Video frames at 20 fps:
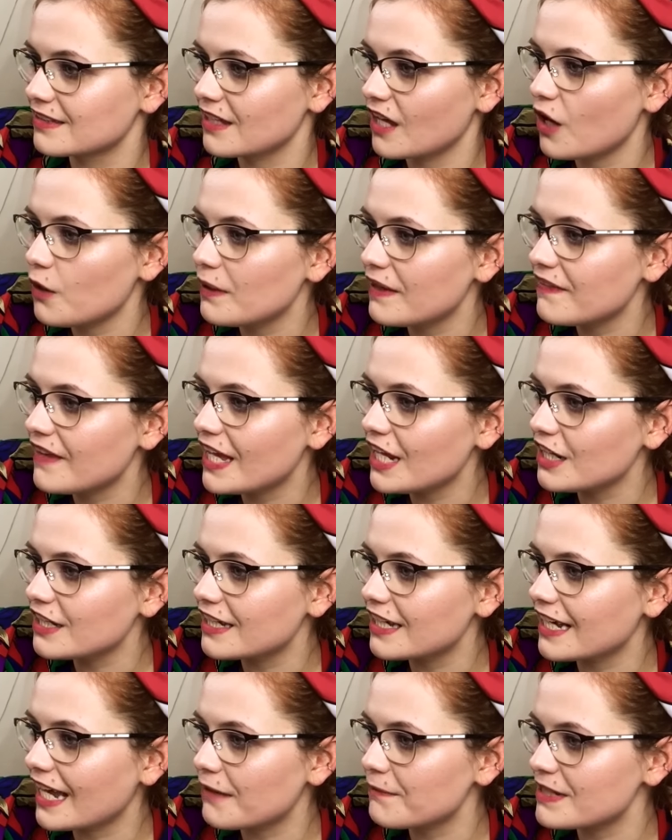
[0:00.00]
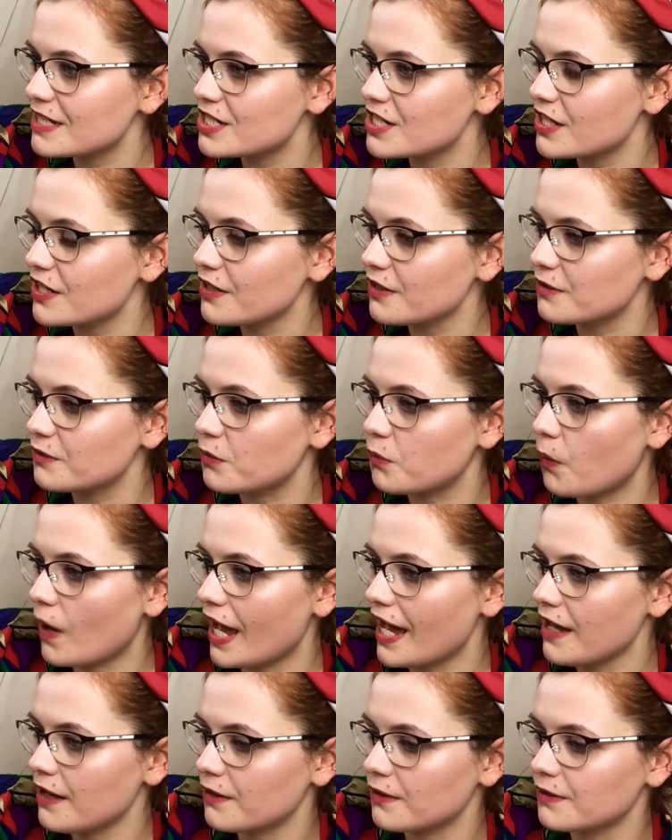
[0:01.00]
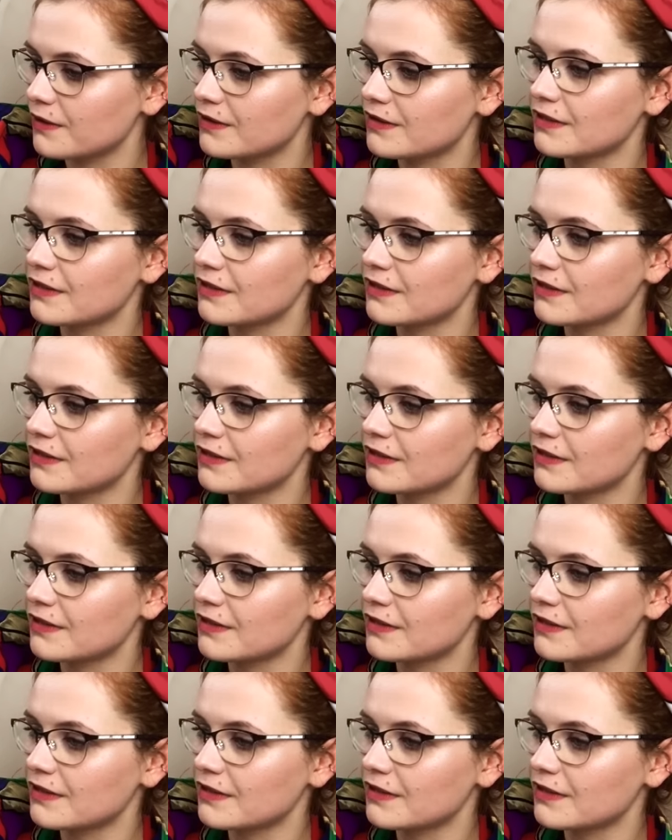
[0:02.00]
Oh, and they're looking at me too. Wow.